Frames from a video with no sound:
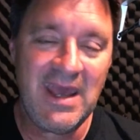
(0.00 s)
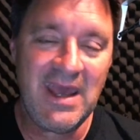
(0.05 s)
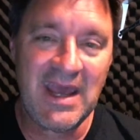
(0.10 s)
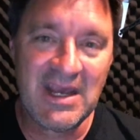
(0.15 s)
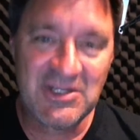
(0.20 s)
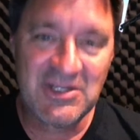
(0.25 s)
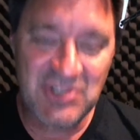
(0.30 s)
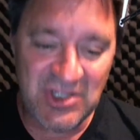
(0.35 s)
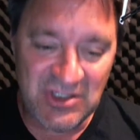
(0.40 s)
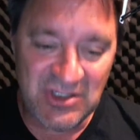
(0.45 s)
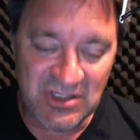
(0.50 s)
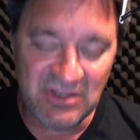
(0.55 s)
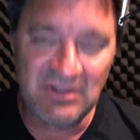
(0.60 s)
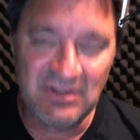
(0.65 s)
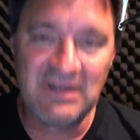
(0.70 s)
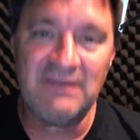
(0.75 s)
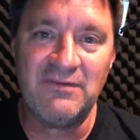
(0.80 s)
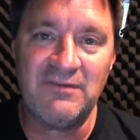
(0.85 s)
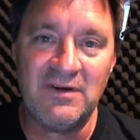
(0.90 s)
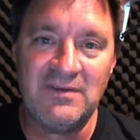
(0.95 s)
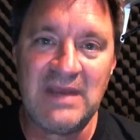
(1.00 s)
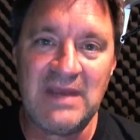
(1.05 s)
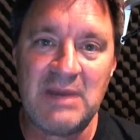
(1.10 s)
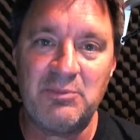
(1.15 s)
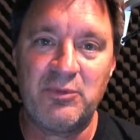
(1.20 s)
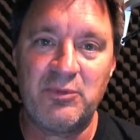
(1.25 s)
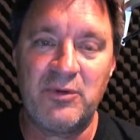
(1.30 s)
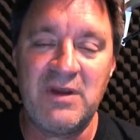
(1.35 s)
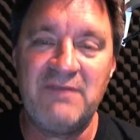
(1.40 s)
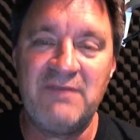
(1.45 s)
as she delivered
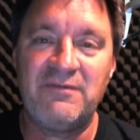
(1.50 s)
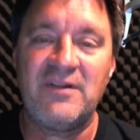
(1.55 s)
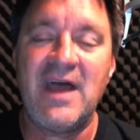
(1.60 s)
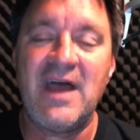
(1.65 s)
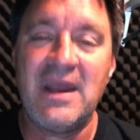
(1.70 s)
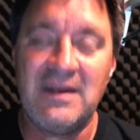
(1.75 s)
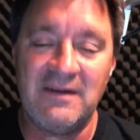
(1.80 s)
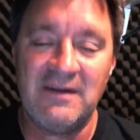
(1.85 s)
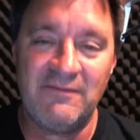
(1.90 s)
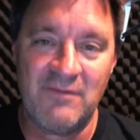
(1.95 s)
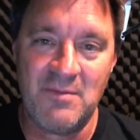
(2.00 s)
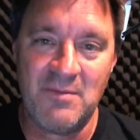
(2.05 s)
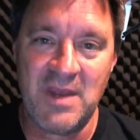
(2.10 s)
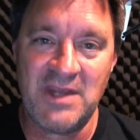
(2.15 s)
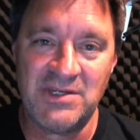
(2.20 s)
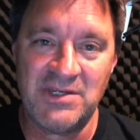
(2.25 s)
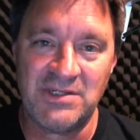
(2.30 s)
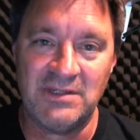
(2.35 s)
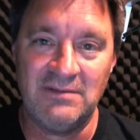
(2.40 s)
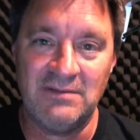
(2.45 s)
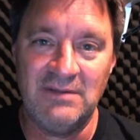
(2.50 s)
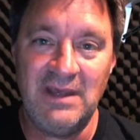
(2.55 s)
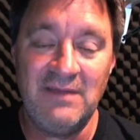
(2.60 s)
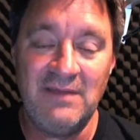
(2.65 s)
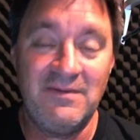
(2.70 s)
that pre-flight information,